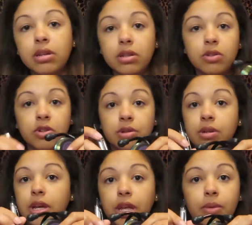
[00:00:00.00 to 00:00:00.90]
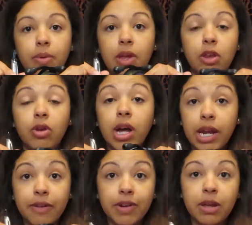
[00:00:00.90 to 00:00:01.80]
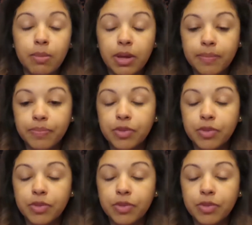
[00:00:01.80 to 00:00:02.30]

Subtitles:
Lord, an ink pen. You gotta have an ink pen.